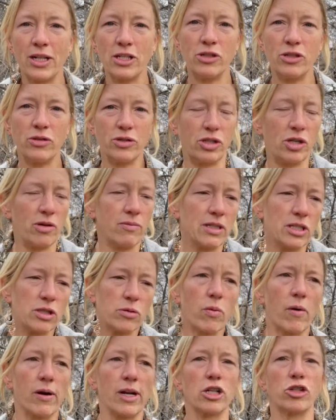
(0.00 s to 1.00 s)
to do as humans,
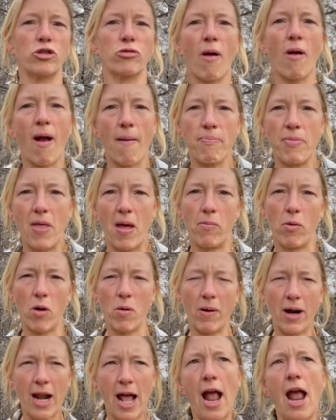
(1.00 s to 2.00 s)
we want to trap them. We
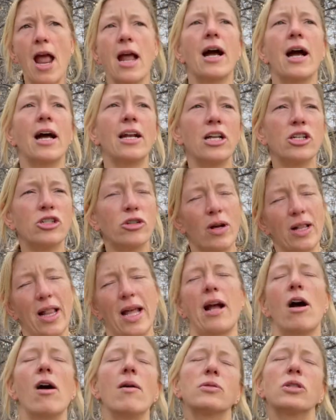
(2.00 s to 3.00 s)
want to hang on to joy
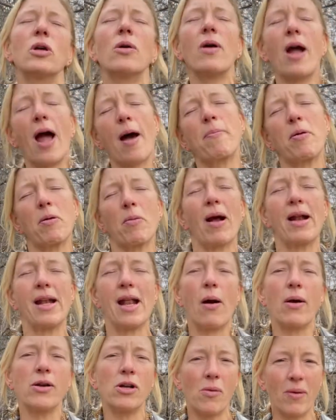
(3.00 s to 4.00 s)
like, I'm so happy right
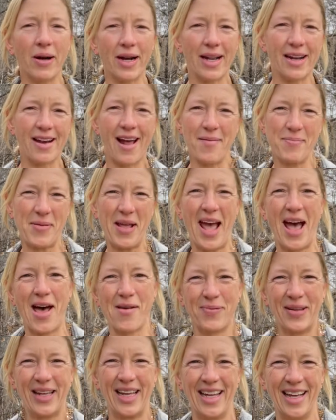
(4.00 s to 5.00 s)
now. I don't want to not be
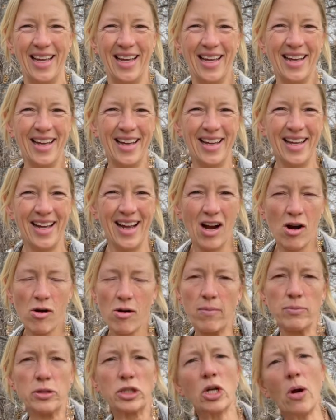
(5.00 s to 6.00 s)
happy. Or
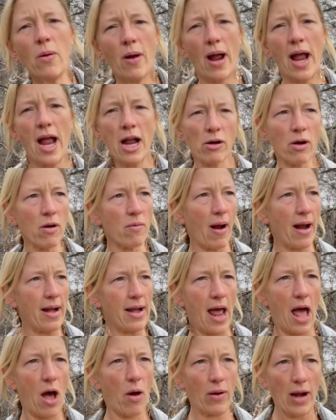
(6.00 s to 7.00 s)
I'm so angry right
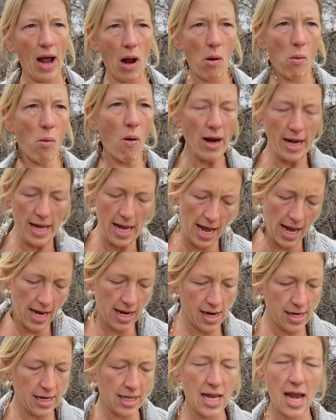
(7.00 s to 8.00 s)
now and I want to hang
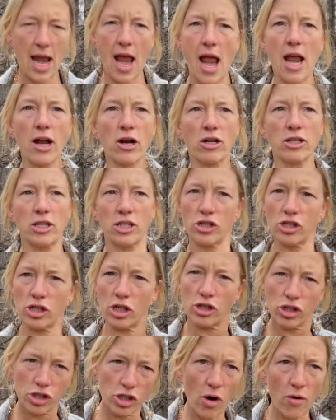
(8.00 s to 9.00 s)
on to the anger just to
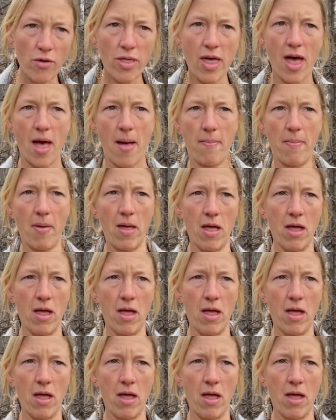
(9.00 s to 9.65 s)
show them